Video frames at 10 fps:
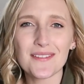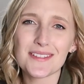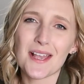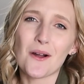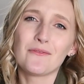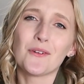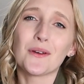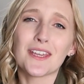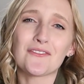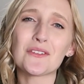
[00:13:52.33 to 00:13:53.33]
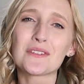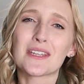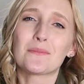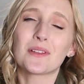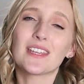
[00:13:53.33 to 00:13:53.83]
this helpful. If you
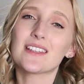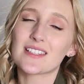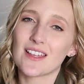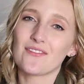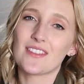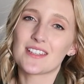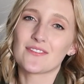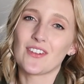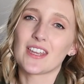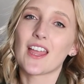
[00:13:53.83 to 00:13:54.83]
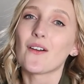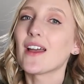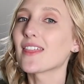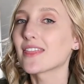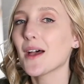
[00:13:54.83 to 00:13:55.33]
did, please give this video
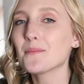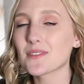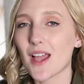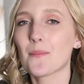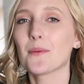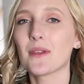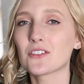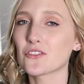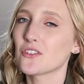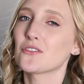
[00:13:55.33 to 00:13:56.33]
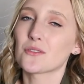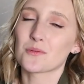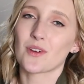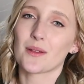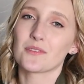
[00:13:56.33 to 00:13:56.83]
a thumbs up and make sure you
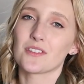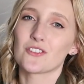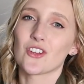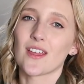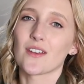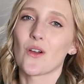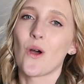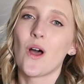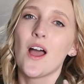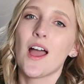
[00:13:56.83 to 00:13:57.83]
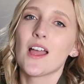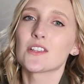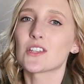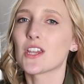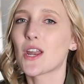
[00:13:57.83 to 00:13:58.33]
subscribe to the channel
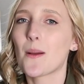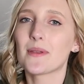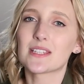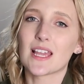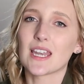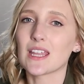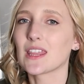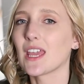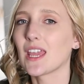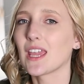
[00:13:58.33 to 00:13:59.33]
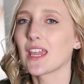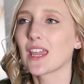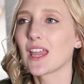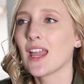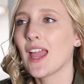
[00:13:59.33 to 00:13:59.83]
so you don't miss
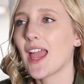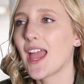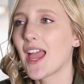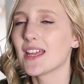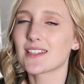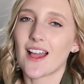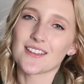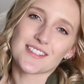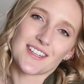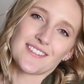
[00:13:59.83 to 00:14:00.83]
anything. And I'll see you